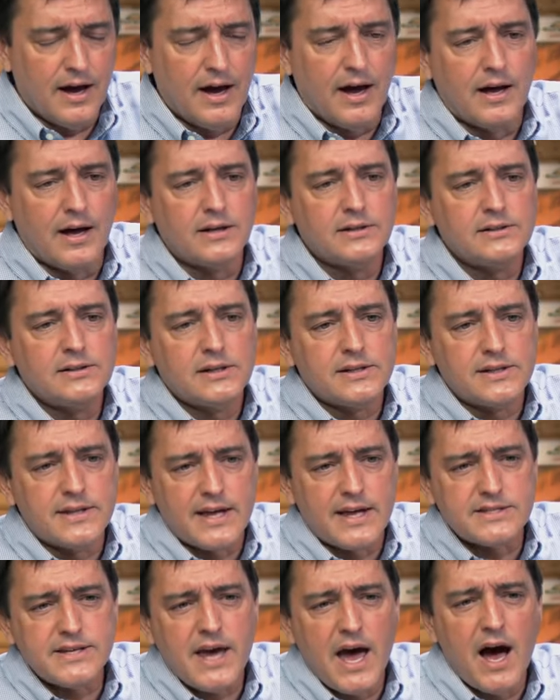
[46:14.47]
Uh,
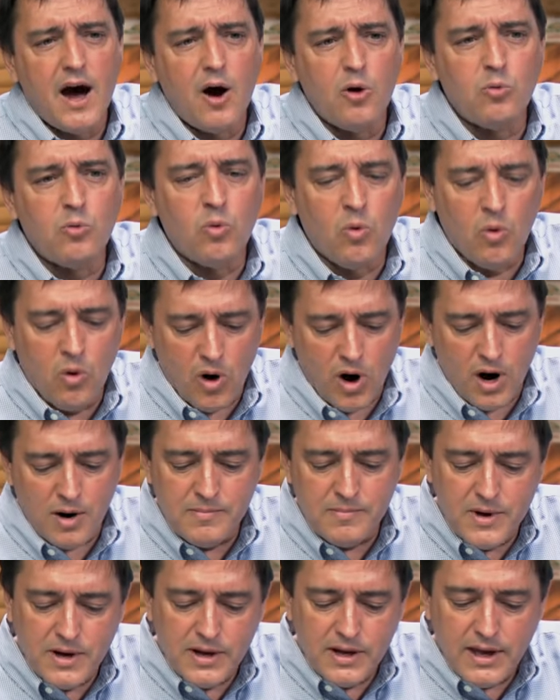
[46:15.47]
that's how
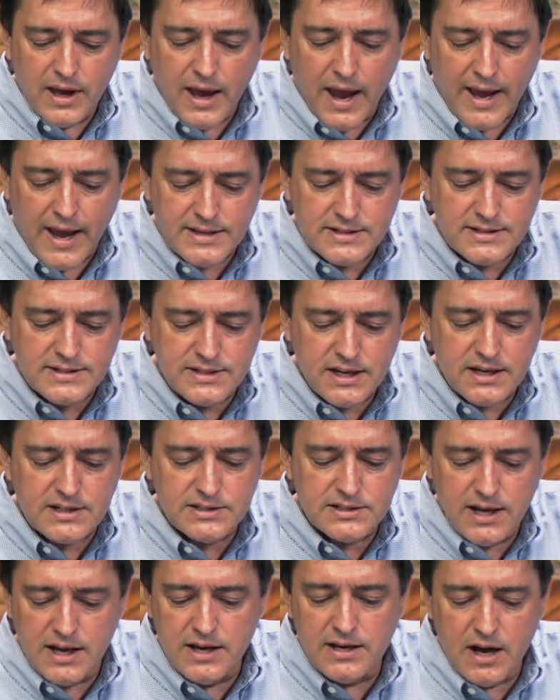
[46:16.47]
warm at
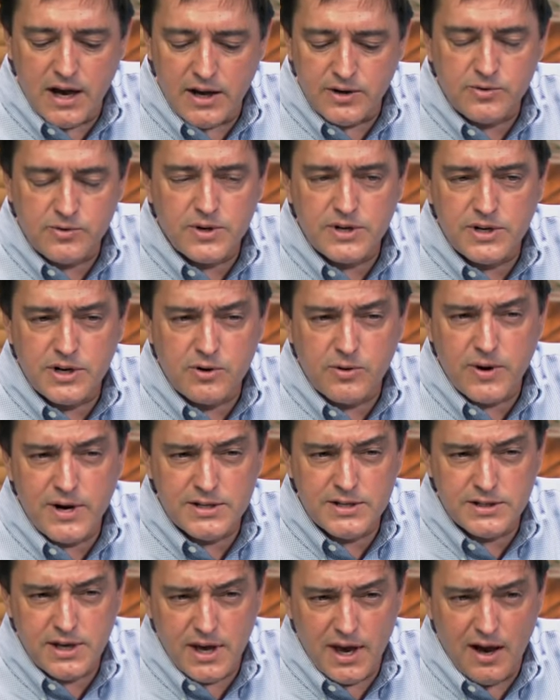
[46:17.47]
sixteen hundred
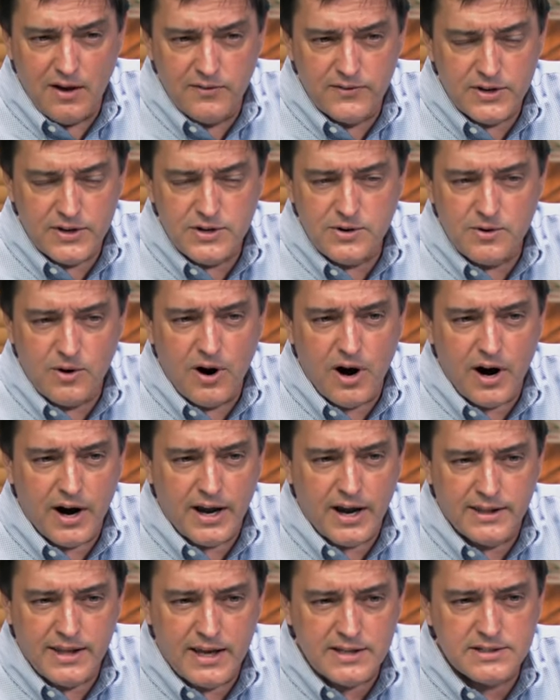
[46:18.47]
degrees Kelvin you are,
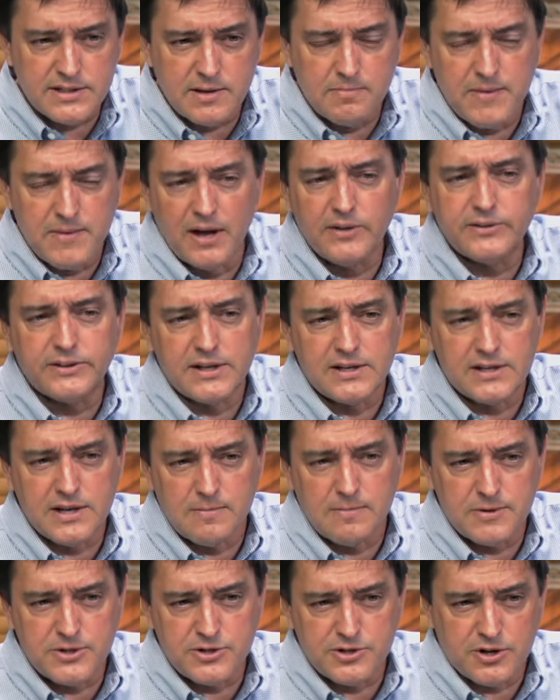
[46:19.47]
and that's the melting
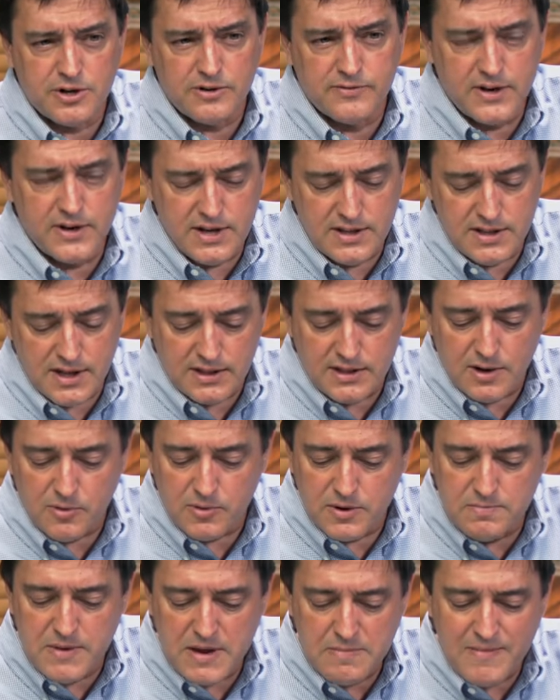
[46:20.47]
temperature of anything that
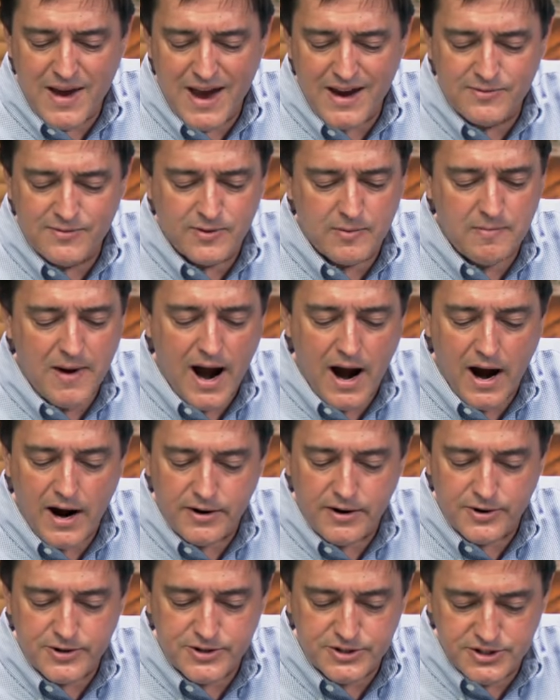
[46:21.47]
would be made from
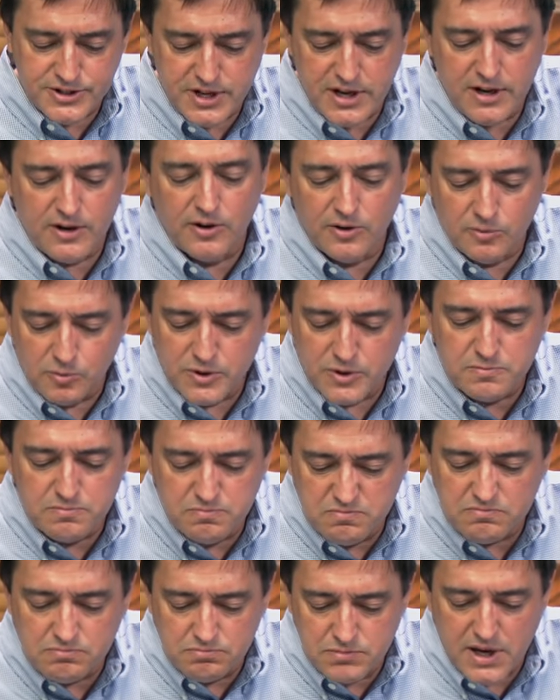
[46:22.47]
iron or steel would
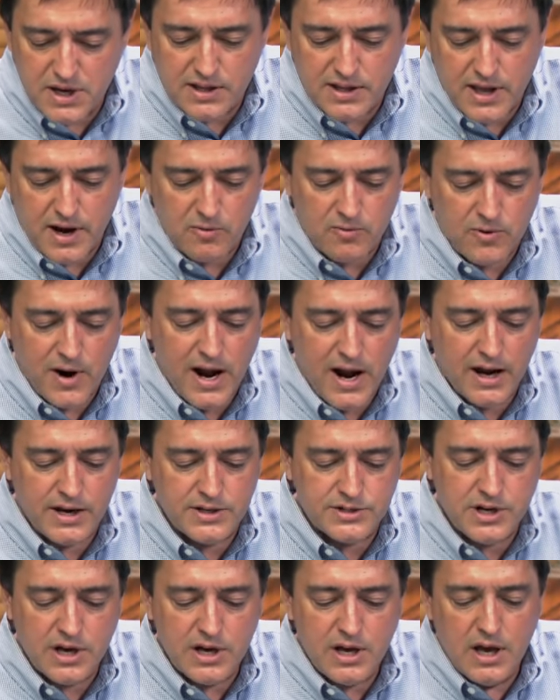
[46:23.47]
be in that
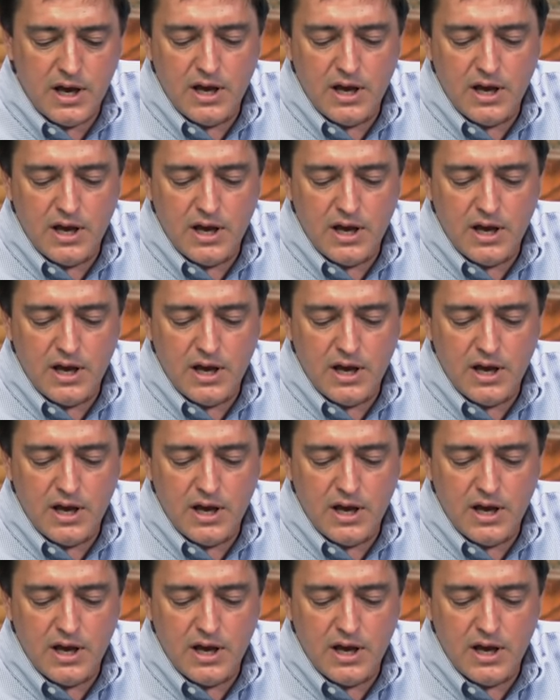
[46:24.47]
range.